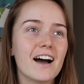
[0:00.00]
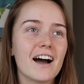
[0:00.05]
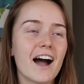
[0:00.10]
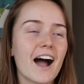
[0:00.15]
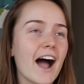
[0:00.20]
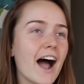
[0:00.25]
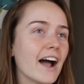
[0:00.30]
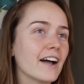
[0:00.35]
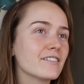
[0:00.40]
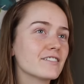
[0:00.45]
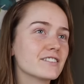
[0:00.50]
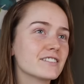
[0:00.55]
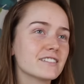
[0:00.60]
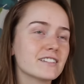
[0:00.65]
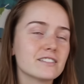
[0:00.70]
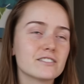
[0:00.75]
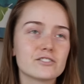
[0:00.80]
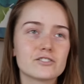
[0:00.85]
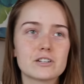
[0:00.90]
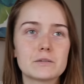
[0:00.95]
I've
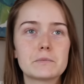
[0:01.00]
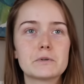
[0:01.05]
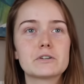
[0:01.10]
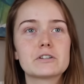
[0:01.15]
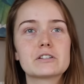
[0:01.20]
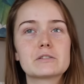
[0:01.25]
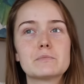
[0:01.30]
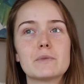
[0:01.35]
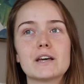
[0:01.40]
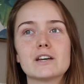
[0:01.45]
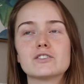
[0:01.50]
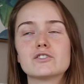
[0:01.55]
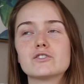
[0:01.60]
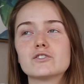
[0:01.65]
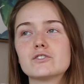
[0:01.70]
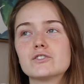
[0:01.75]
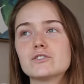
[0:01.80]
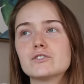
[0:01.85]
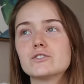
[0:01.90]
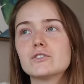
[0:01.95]
seen distributors make
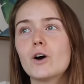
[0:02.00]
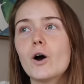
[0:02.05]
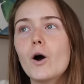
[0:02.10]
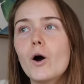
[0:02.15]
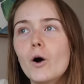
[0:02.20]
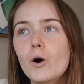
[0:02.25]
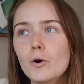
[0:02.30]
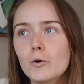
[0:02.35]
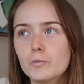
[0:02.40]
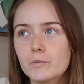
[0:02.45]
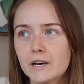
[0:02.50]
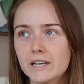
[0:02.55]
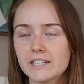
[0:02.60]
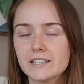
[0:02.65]
so many